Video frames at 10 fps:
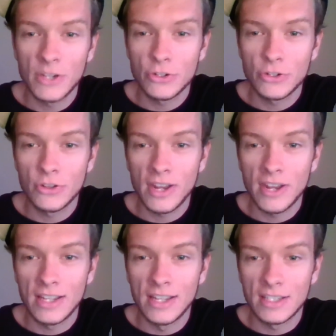that
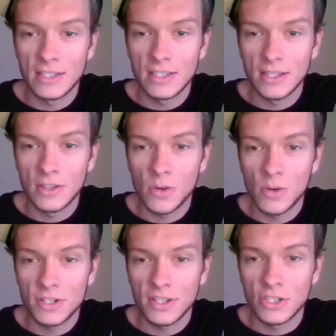it's a question
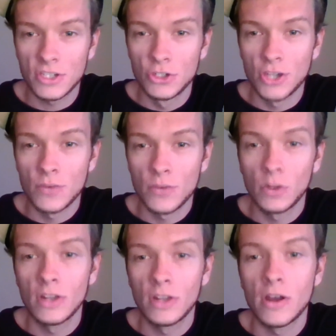that's general
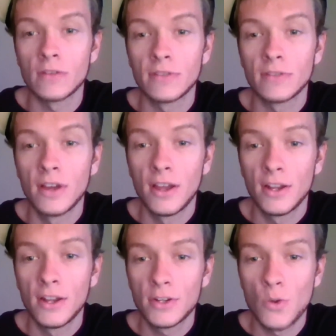enough
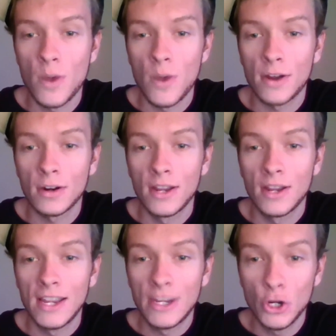to where it
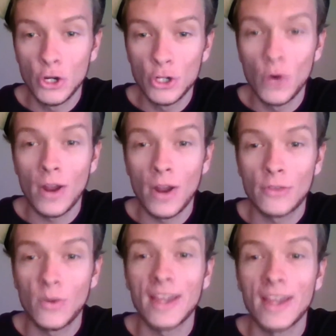could go either
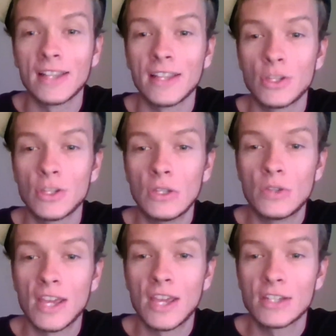way. Like you
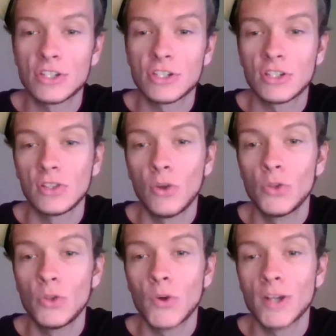can't just load the
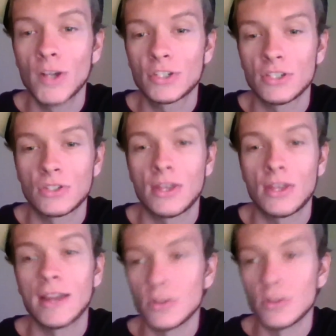questions so that
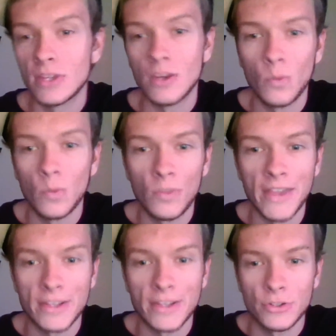you get the answer
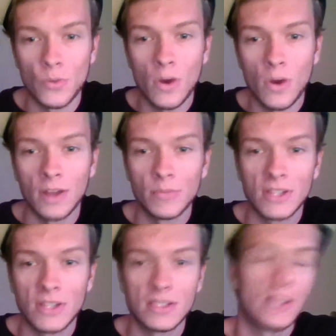you want, because
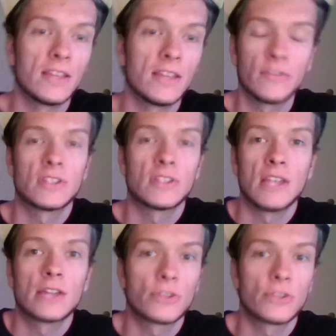if it's the answer
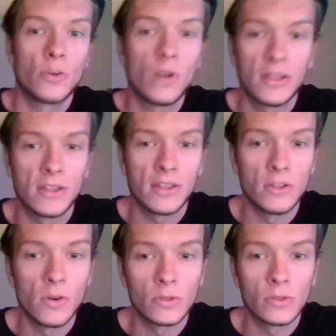you want, then you don't
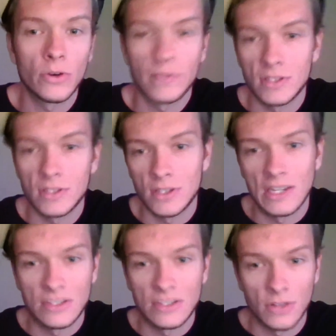know if it's the answer
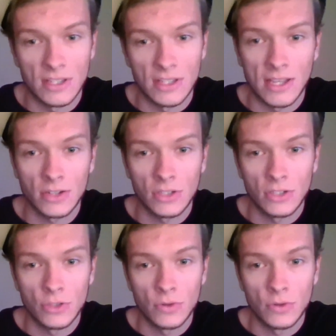that's actually true.